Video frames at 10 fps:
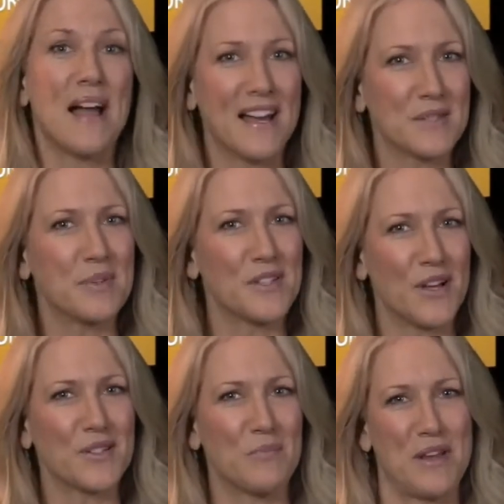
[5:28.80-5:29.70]
My husband's
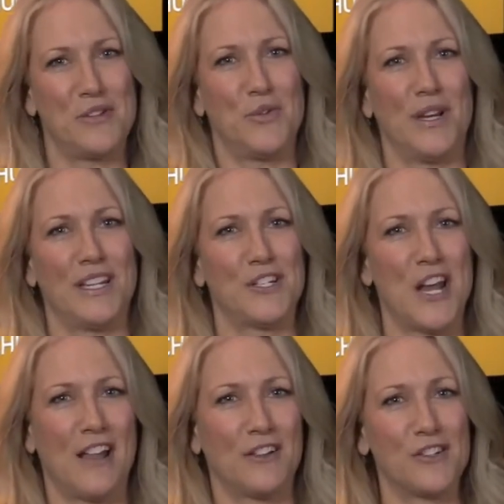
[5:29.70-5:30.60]
also been enjoying the
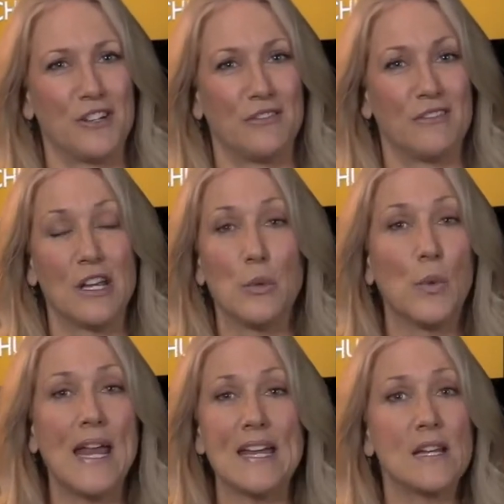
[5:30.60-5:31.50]
challenge and
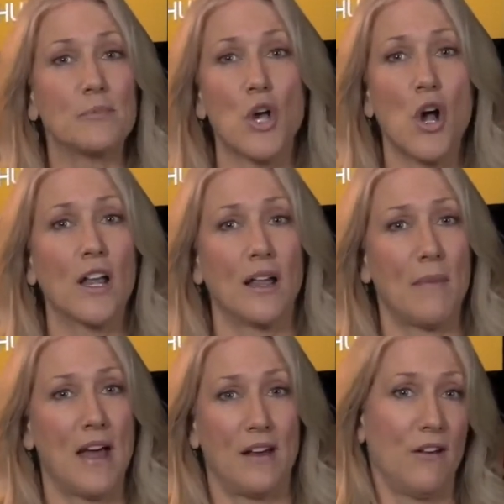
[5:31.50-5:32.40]
we end up talking
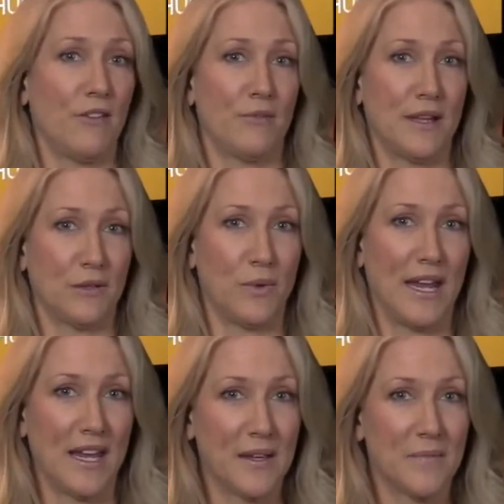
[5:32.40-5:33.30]
about it all throughout the week.